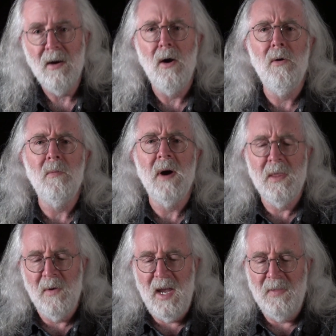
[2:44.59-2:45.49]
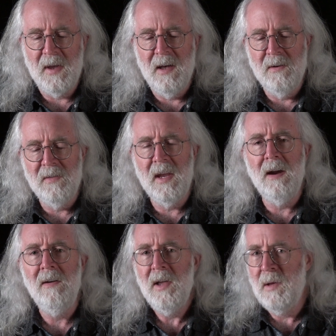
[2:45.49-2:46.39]
Oh, by the way, in the color of the
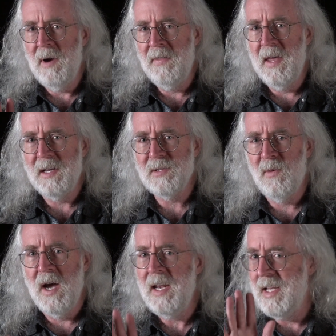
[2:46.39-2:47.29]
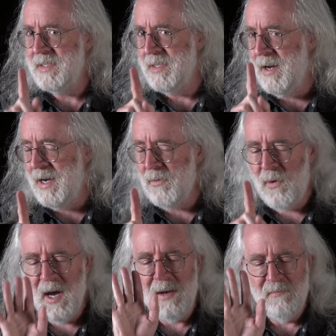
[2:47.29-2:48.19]
hair, you might think it's white. It's not
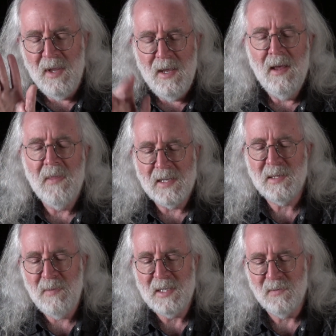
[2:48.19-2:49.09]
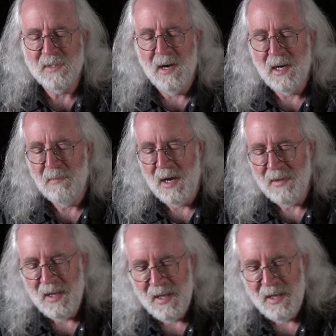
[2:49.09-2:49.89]
white. That's a piece we'll talk about